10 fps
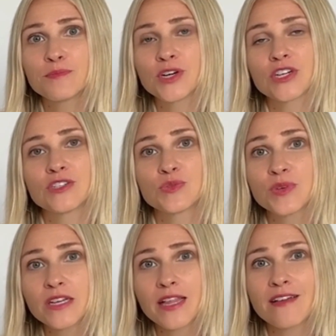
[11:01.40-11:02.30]
books,
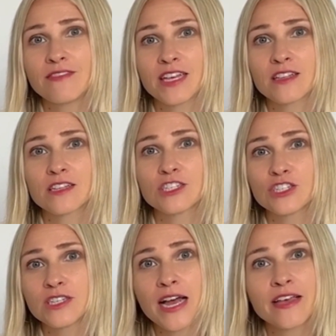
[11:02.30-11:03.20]
real life
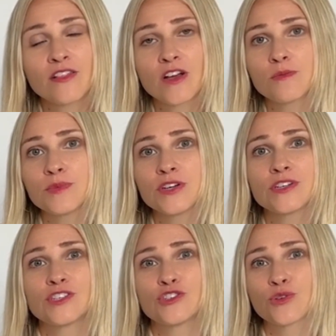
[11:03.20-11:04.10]
English dialogue
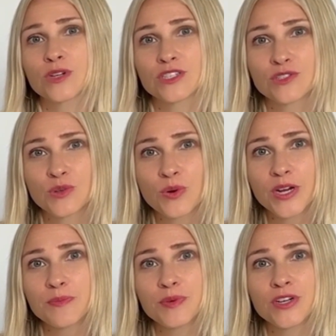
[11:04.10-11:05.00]
books, short
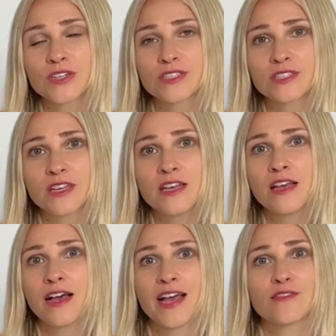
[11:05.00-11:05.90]
story books.
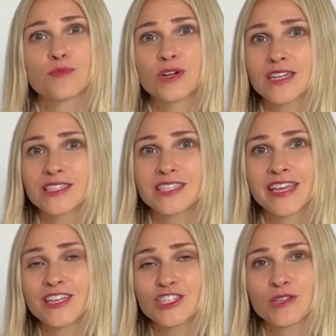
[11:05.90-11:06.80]
I have a
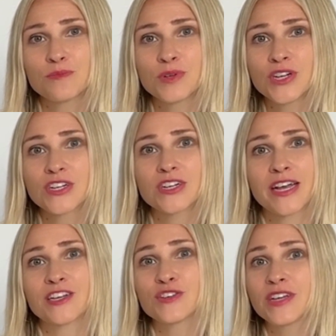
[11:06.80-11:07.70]
pronunciation book.
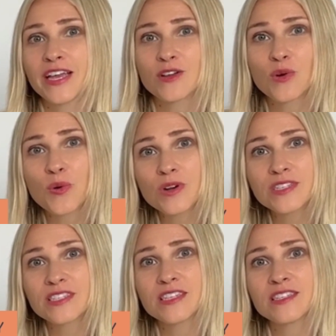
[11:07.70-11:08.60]
I create
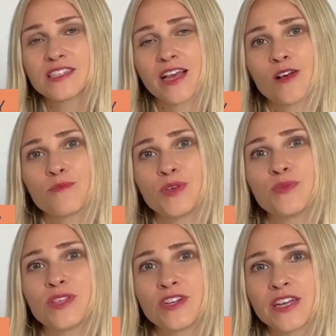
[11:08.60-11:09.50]
courses to help you
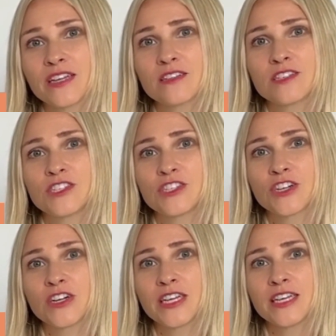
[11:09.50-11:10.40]
with your English
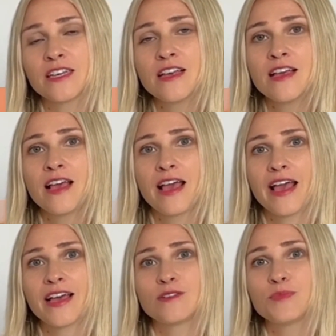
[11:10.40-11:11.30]
journey.
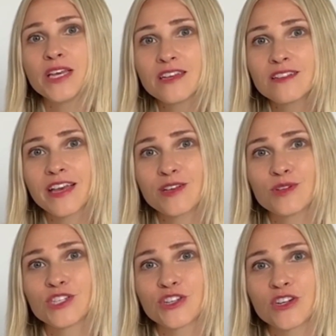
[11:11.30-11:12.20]
And being a
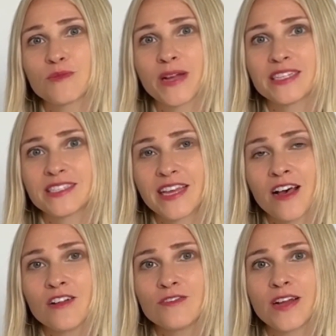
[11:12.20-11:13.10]
language learner
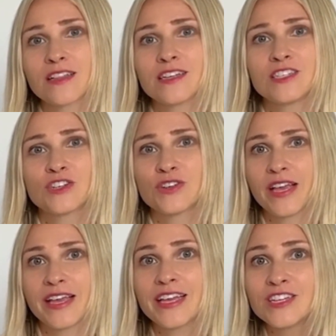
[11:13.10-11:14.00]
myself, I like to
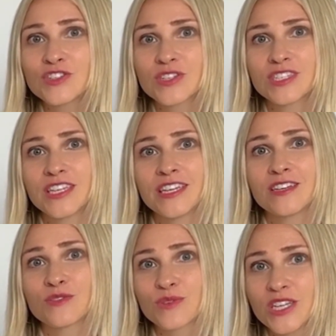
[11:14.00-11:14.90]
create
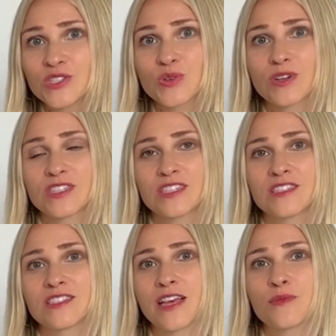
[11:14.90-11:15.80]
interesting
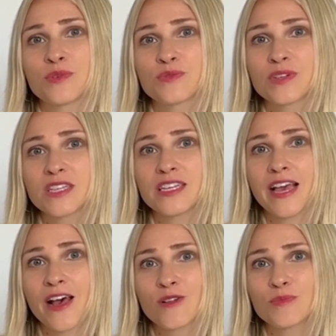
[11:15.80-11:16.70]
resources that will really
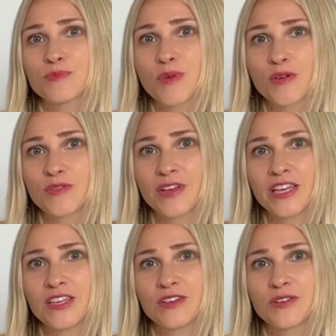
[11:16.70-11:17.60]
help
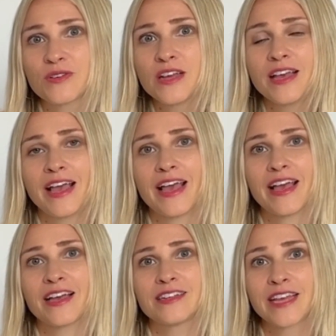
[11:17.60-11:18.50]
motivate you
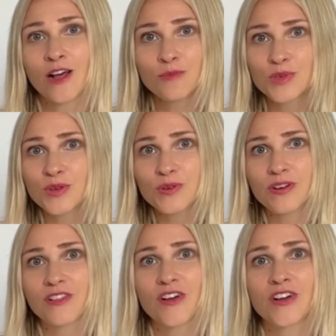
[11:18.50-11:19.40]
and help you
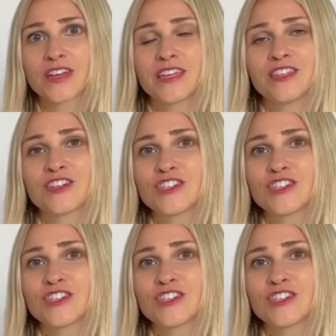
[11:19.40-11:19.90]
along in your